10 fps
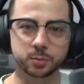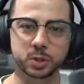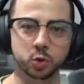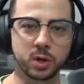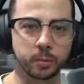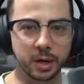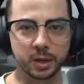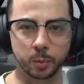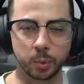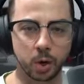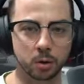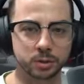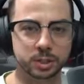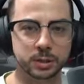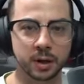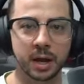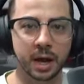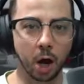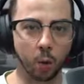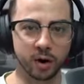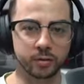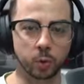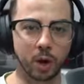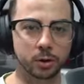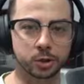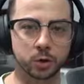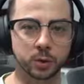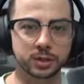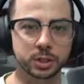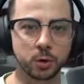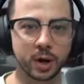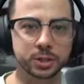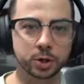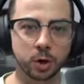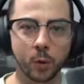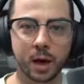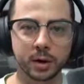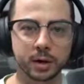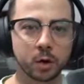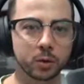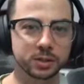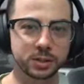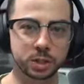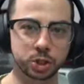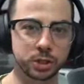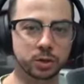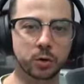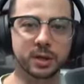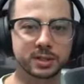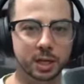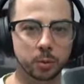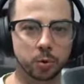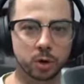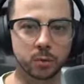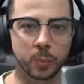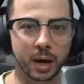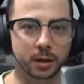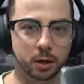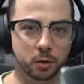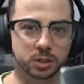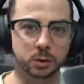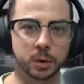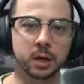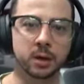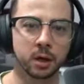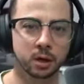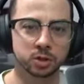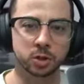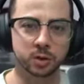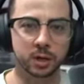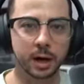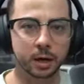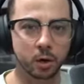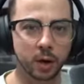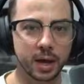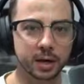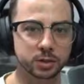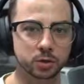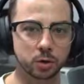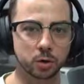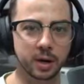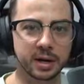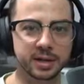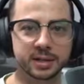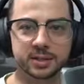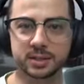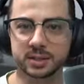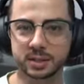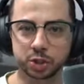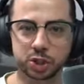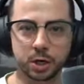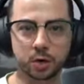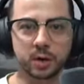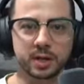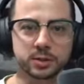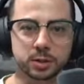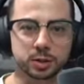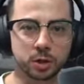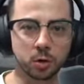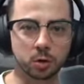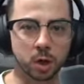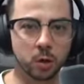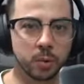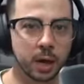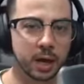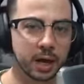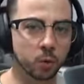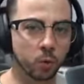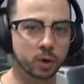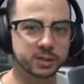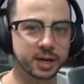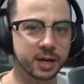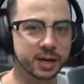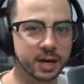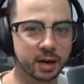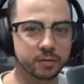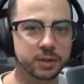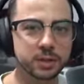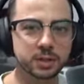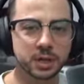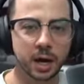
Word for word: between me and the boss. However, while doing so, I turn around and notice that she's already teleported back close to me. So then I go ahead and start creating distance as she creates the snow globe, and once I get out of this,